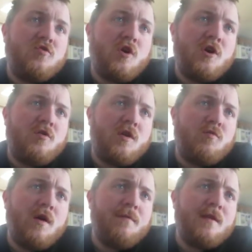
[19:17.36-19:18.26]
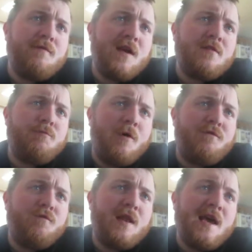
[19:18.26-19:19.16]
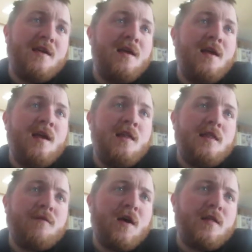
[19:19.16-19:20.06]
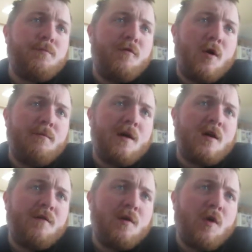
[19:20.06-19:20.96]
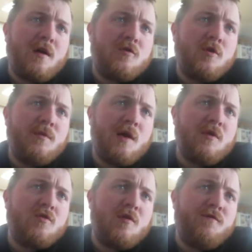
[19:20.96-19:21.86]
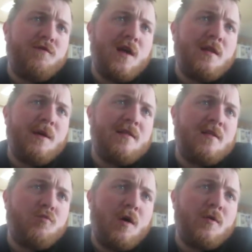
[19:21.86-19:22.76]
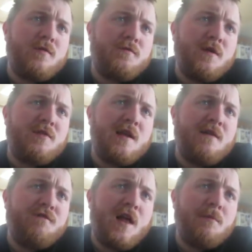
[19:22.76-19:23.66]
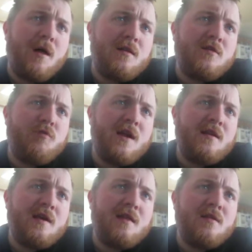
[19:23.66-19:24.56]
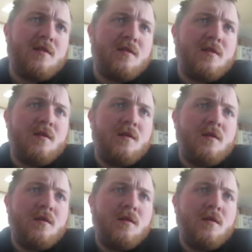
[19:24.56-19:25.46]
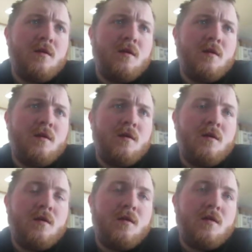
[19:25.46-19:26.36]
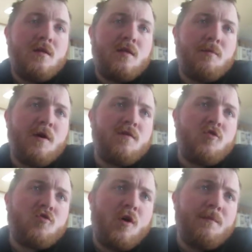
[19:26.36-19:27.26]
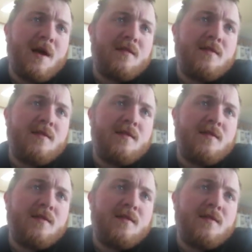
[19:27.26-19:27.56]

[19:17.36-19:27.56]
Troy rolled one was advanced both with a sacrifice before. Matt Coffey walked Jim Leverage to fill the bases. Ramos lifted a fly ball to right against the Braves to score Mass.